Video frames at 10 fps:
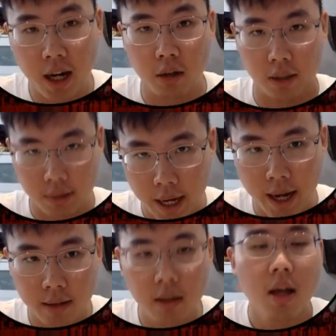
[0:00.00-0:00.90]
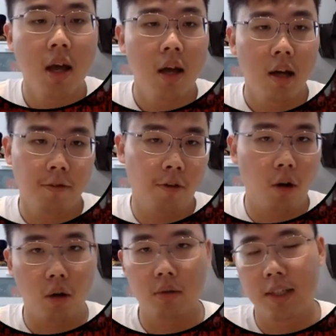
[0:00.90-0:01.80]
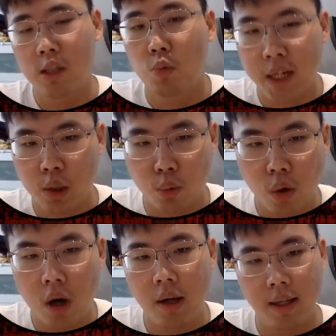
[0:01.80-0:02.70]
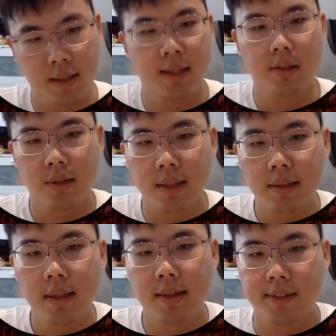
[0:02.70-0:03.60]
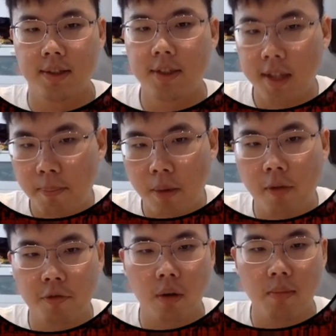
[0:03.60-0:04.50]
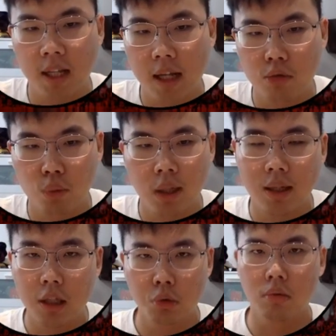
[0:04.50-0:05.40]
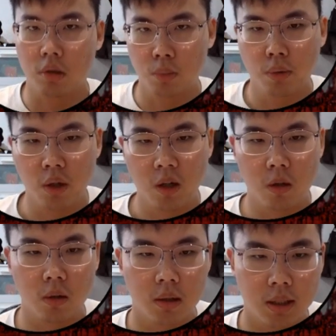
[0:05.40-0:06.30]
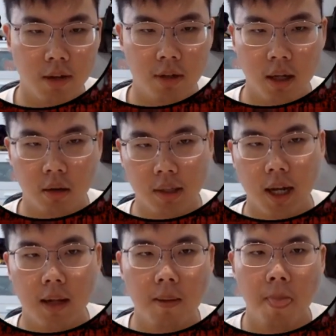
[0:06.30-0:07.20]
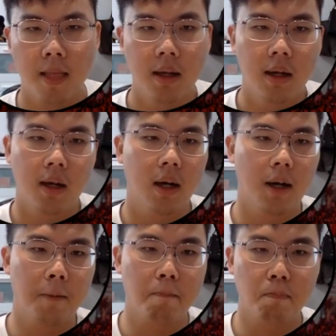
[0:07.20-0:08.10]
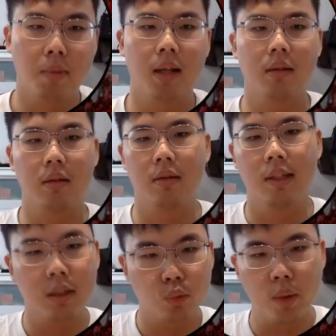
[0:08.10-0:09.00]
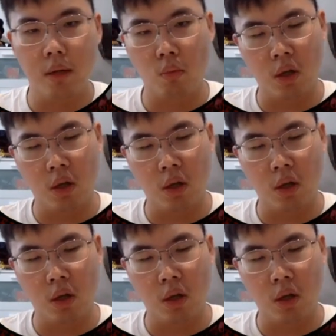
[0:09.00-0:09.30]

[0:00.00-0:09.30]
out of 10 for this week's Raw. As you can see, it's a step up from last week. Last week was pretty good, 7 out of 10. But this week